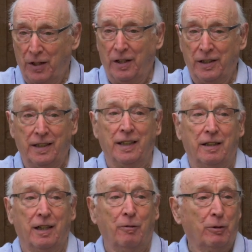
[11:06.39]
And he
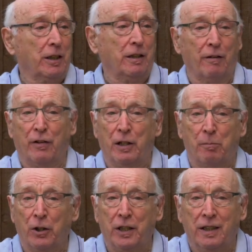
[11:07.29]
did that. We didn't have any
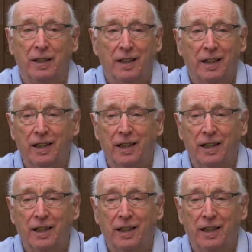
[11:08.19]
money.